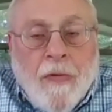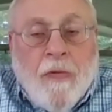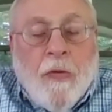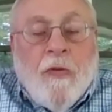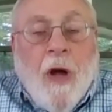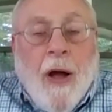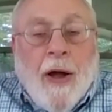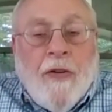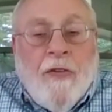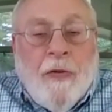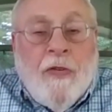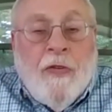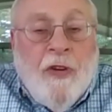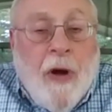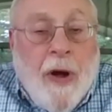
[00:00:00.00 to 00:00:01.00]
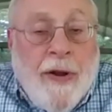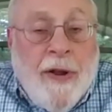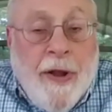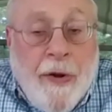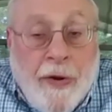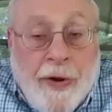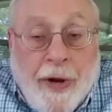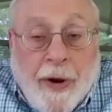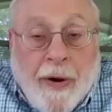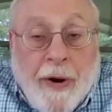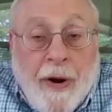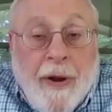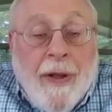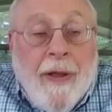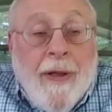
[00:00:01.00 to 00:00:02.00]
talk to John
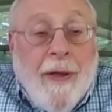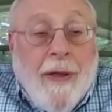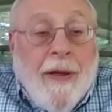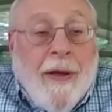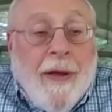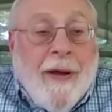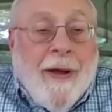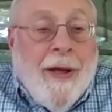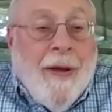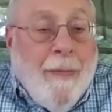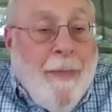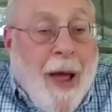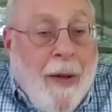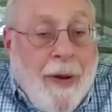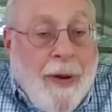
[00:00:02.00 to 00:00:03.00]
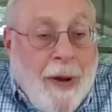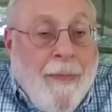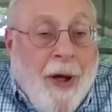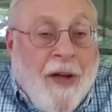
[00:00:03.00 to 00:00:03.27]
Hilliard about the